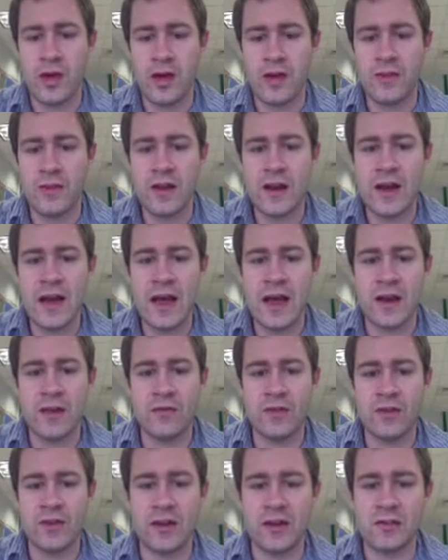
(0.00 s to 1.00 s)
Then I add
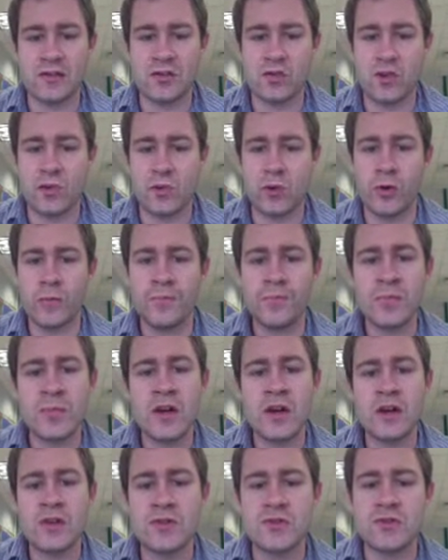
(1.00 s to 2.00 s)
everything as normal.
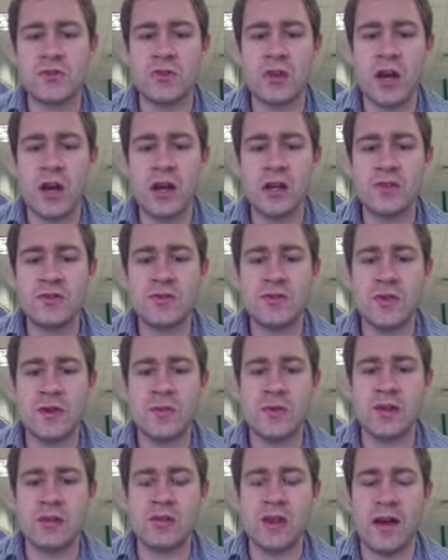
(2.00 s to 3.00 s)
So 9 and 2, that'd
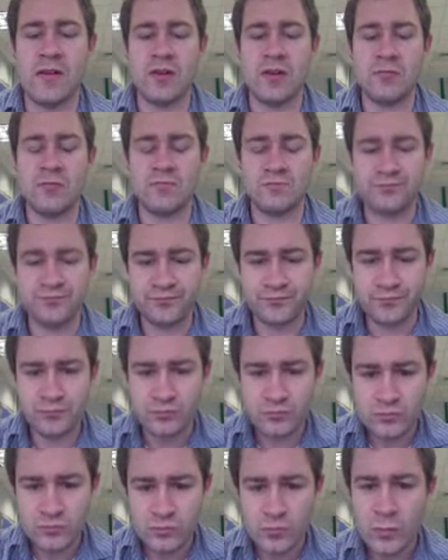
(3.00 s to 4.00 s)
be 11.
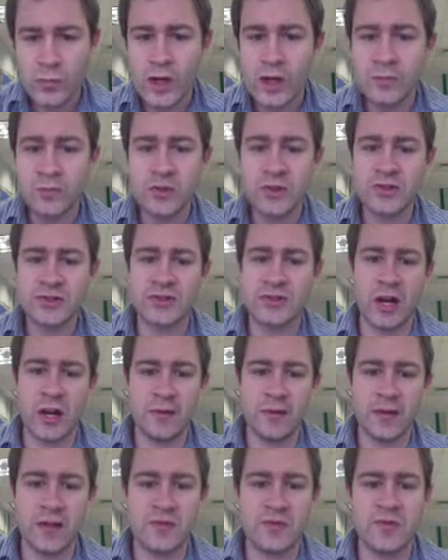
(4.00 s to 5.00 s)
Plus
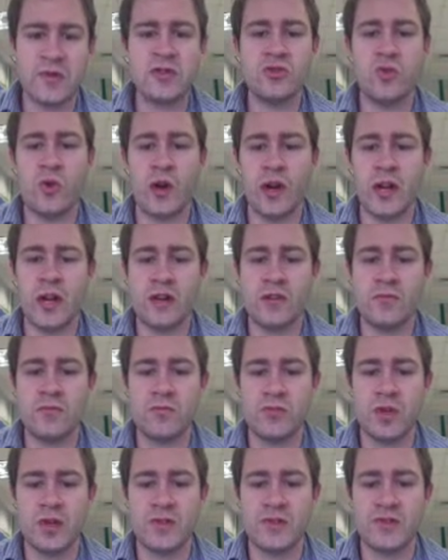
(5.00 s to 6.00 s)
9 gives me 20.
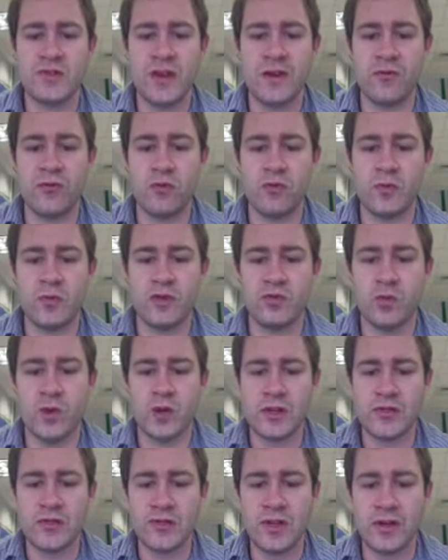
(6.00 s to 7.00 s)
Plus 7 will be
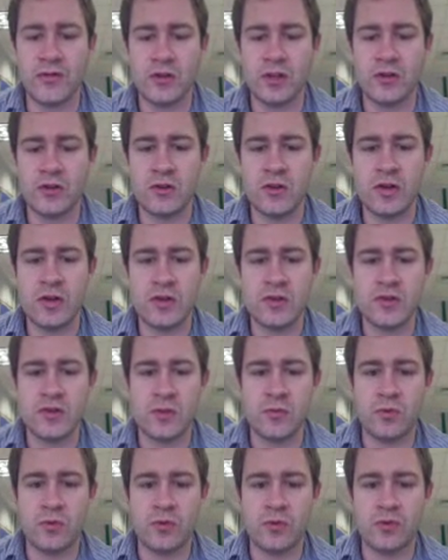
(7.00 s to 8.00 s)
27.
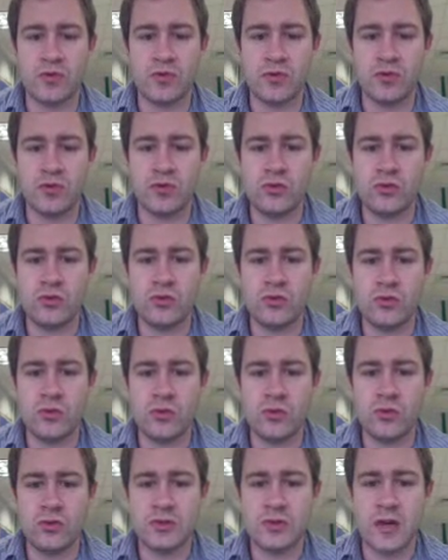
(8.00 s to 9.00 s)
So I put a 2
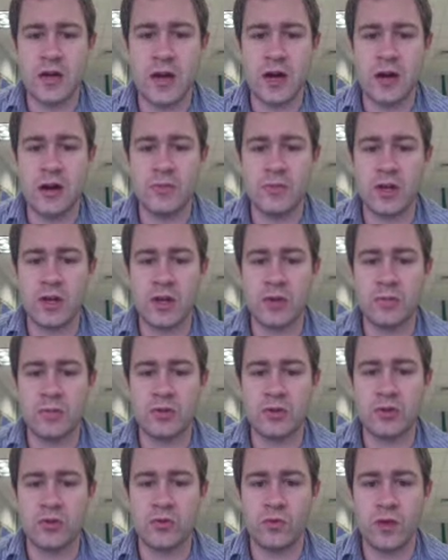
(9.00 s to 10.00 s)
on the top and I
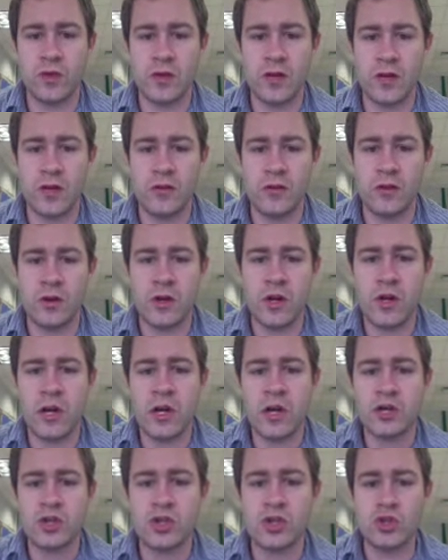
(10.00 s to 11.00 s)
put the 1 down.
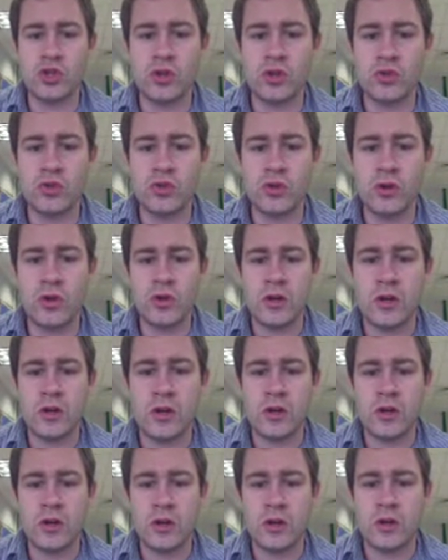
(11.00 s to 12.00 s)
2,
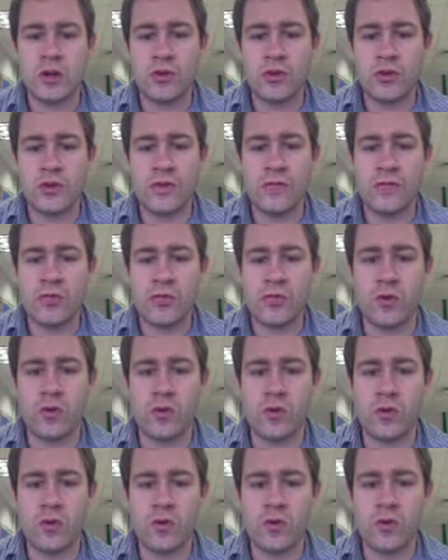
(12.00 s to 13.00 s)
3, 4,